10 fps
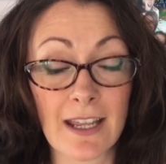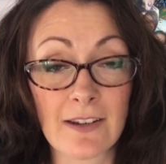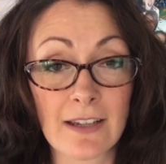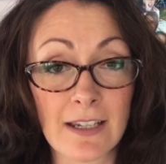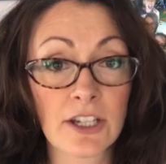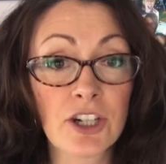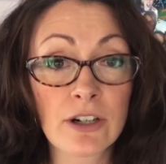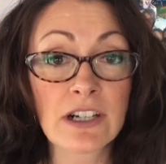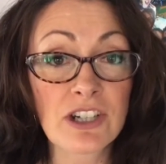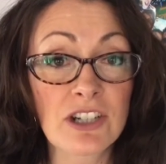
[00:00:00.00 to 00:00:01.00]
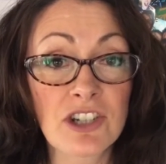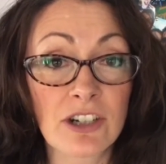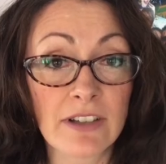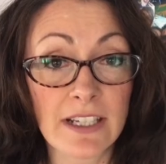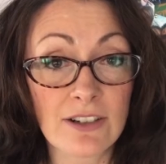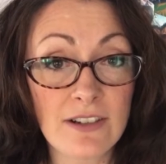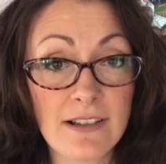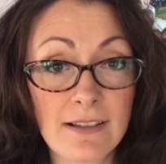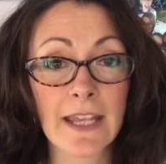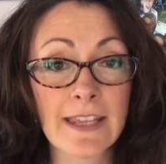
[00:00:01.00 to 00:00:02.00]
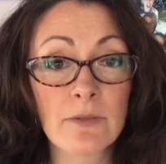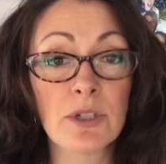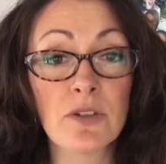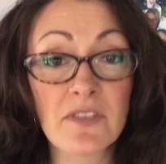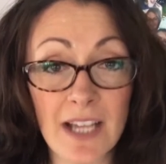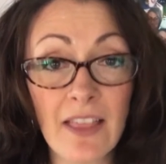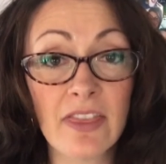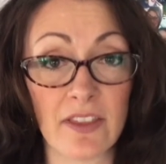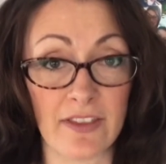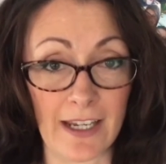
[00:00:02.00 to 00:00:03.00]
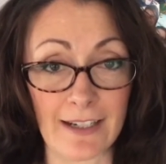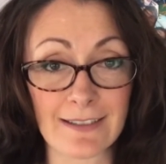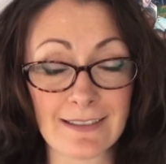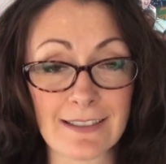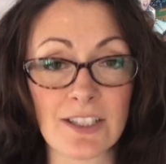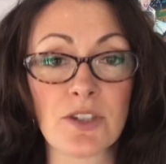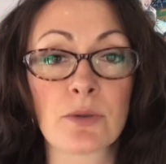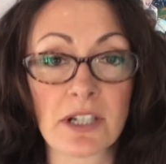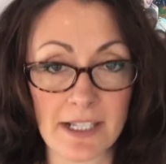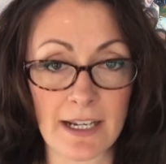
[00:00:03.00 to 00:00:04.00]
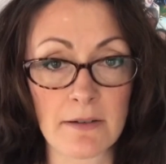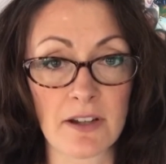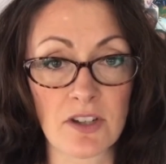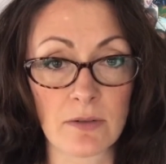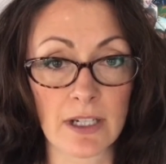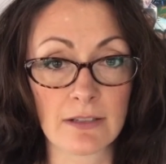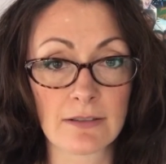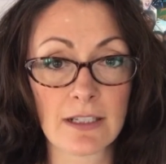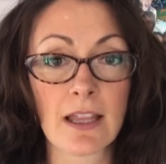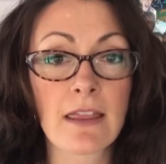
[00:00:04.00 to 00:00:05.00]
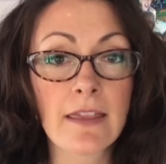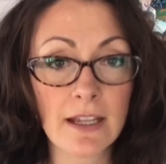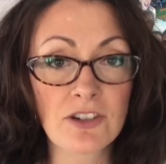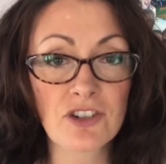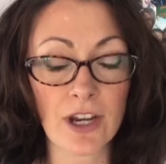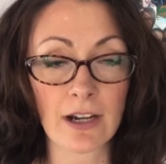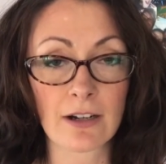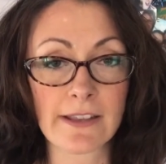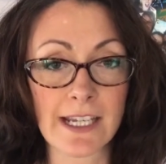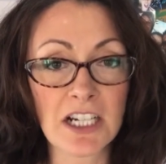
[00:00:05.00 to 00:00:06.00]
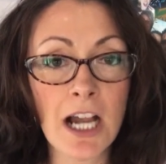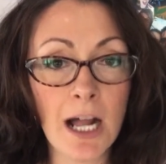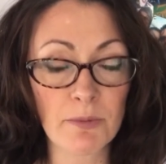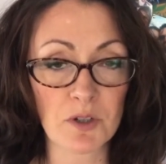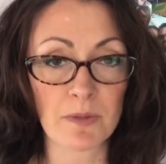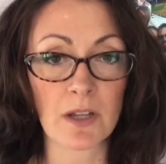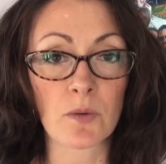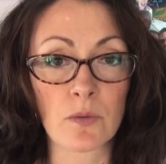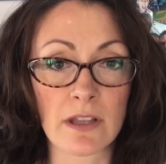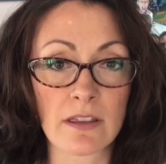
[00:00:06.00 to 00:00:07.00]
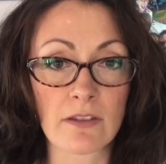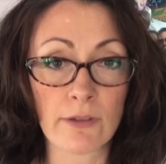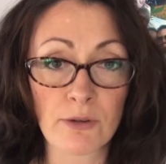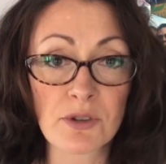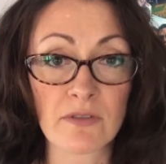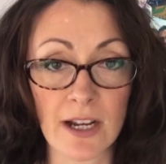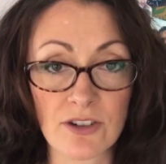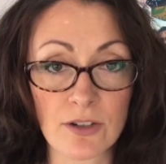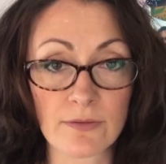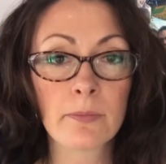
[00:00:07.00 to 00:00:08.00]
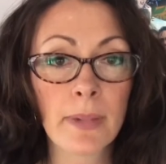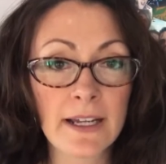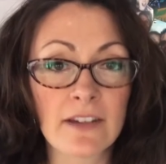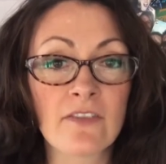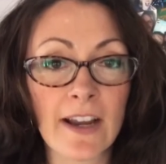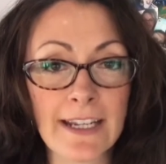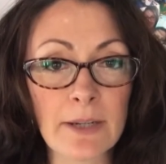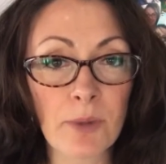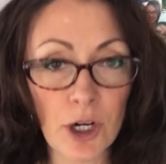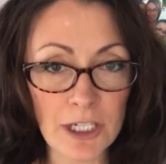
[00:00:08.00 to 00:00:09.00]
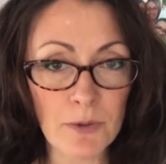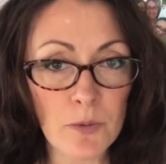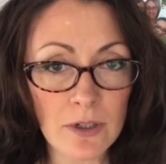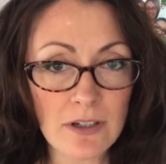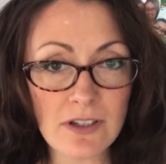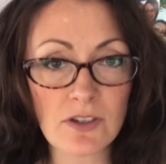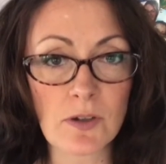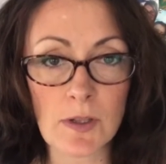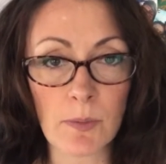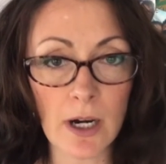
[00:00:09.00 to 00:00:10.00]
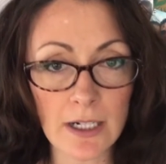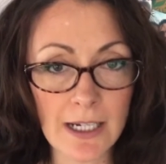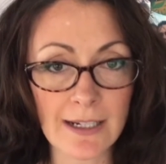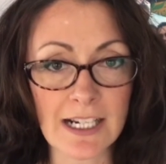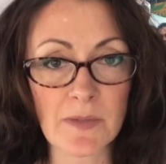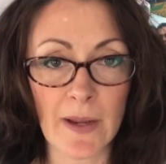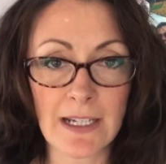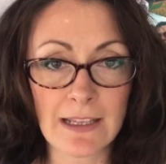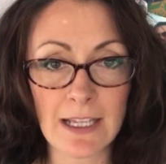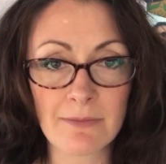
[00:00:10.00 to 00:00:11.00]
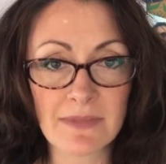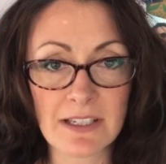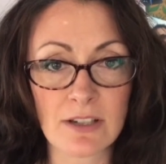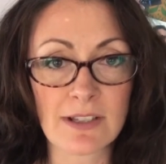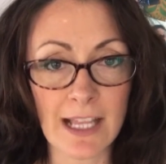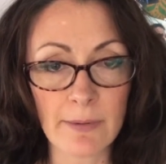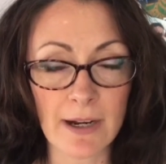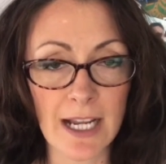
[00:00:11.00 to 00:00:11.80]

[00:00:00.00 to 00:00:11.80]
and encouraging cheerleaders, and then when you've done the thing that you are excited about doing, then share the accomplishment with those around you. But inviting party poopers to the party and expecting them to celebrate